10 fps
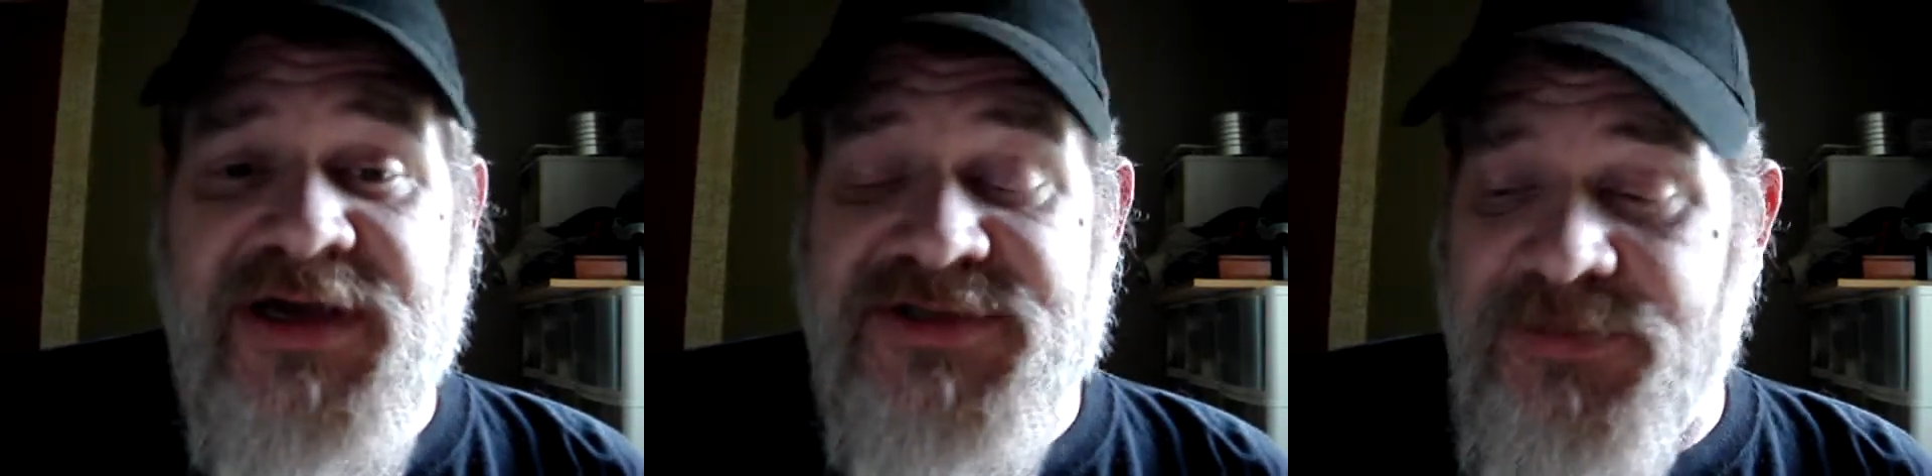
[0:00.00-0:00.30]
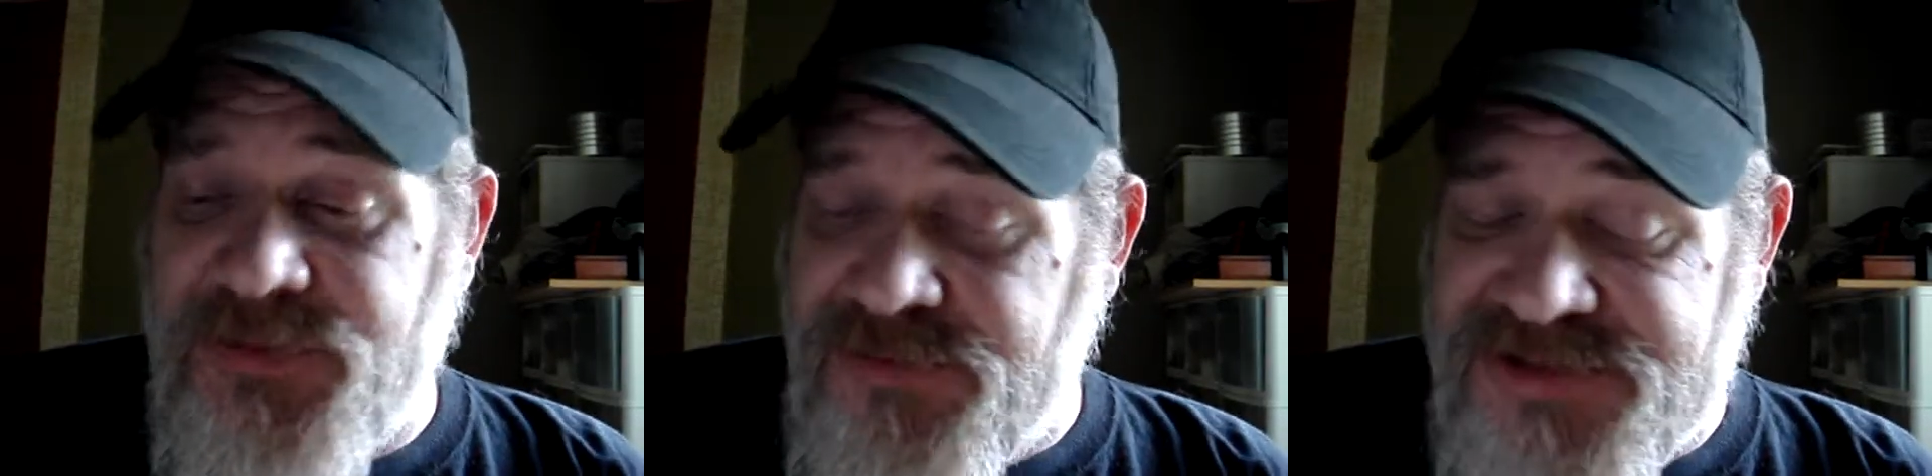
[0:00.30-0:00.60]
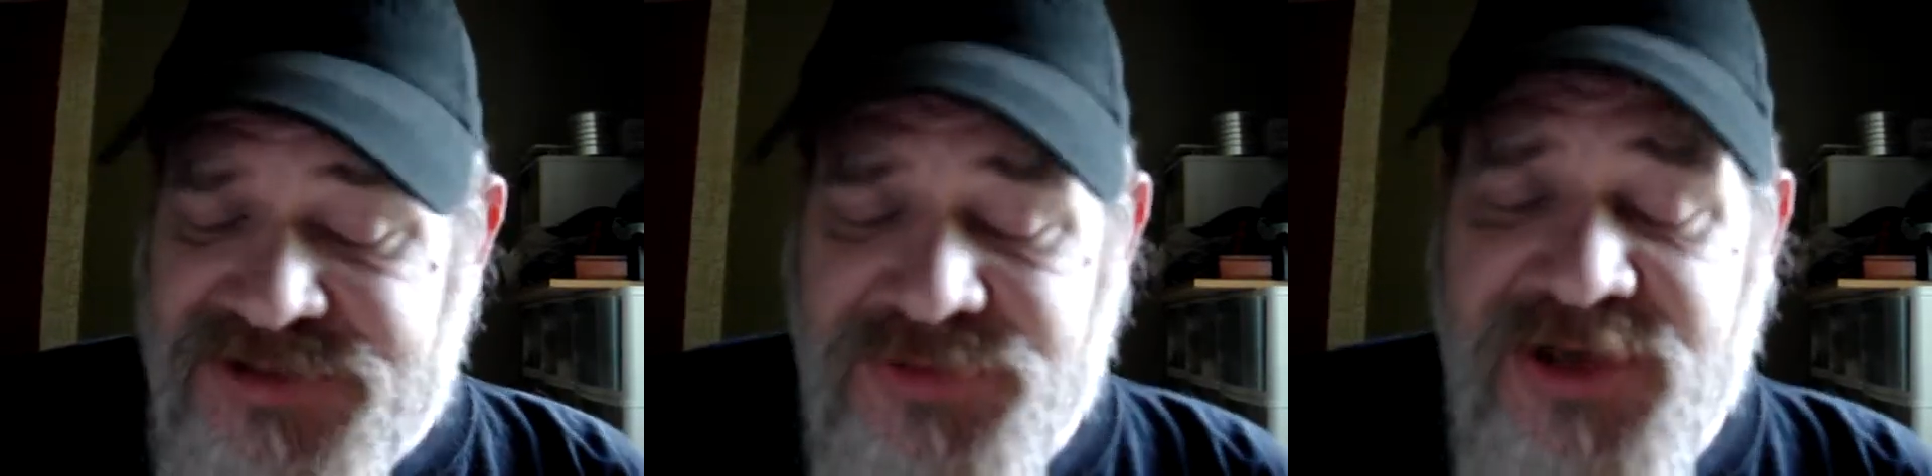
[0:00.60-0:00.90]
and some people are
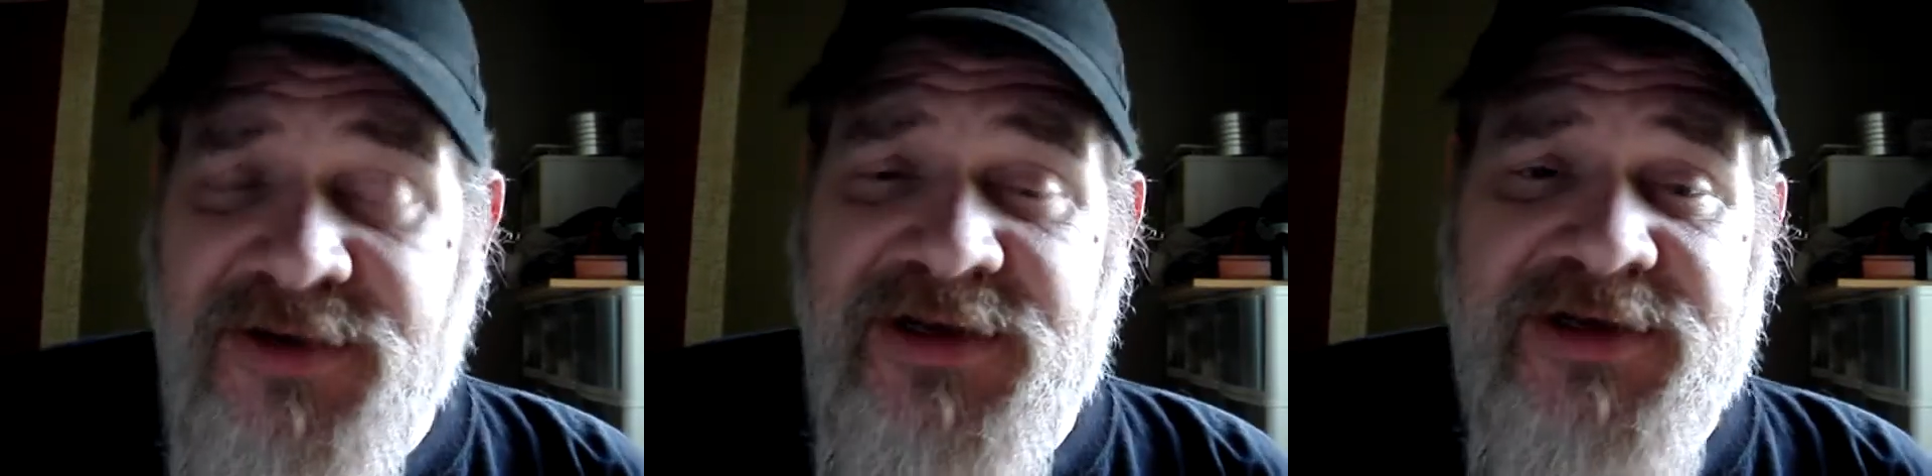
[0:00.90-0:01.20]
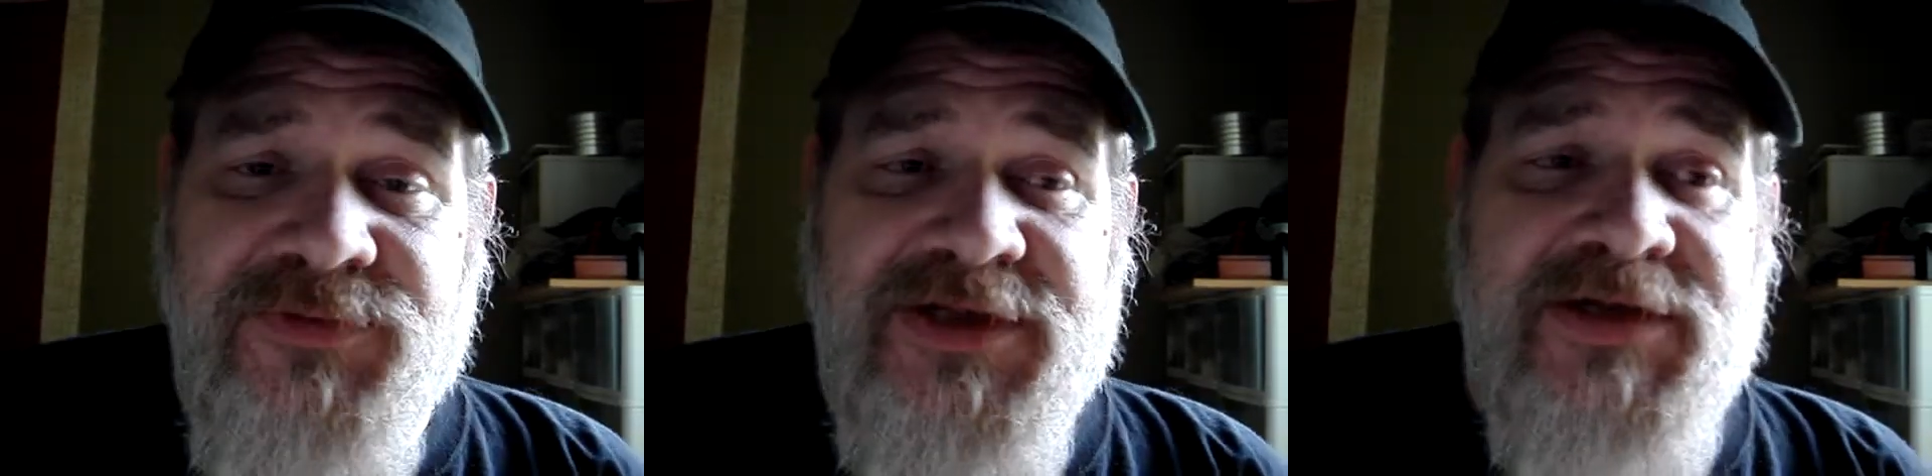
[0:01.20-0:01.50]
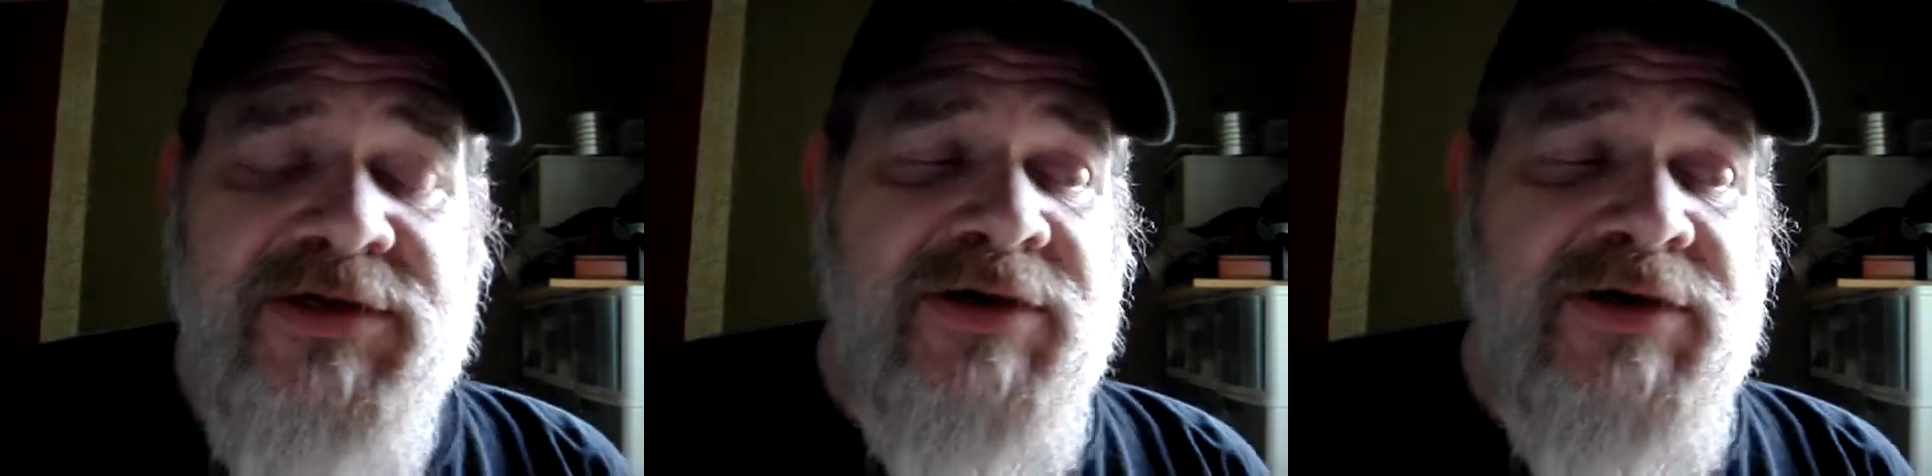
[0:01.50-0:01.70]
just too young to deal with it.